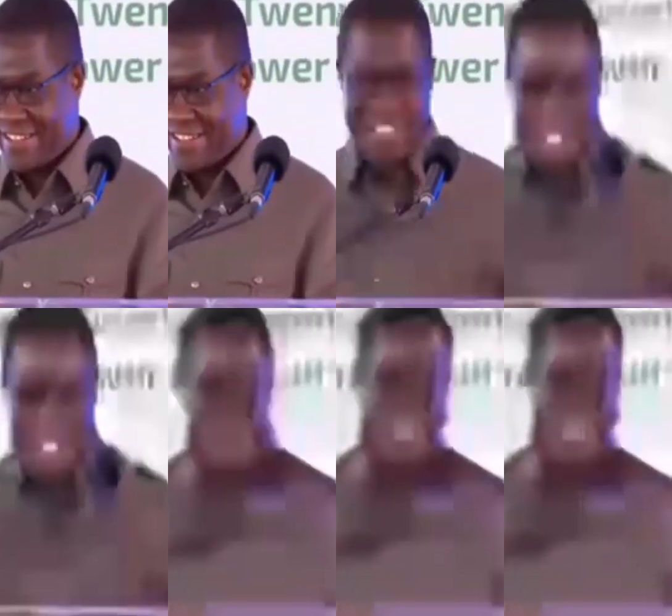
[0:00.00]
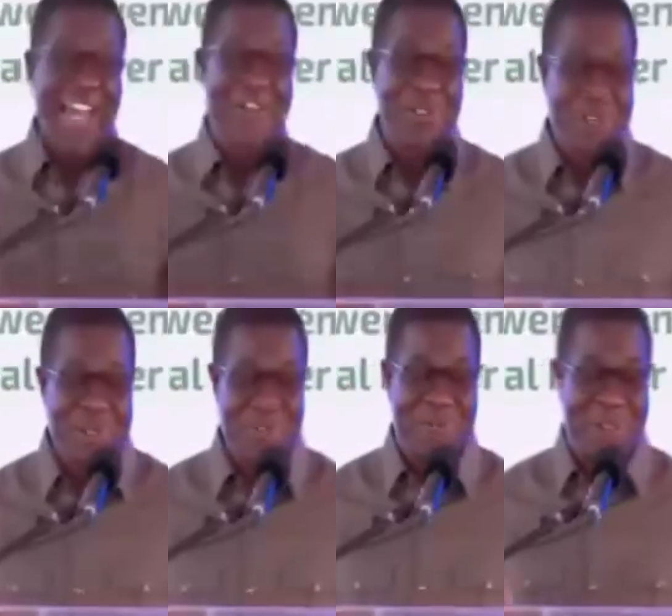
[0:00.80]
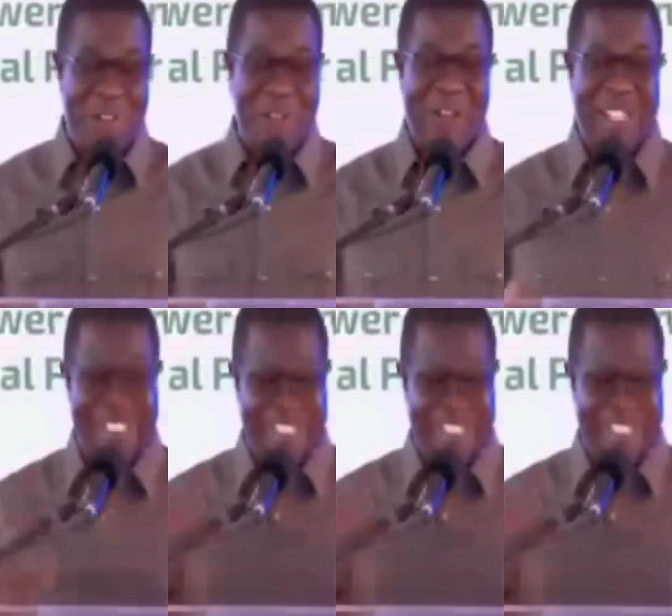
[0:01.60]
We continue to rely on you for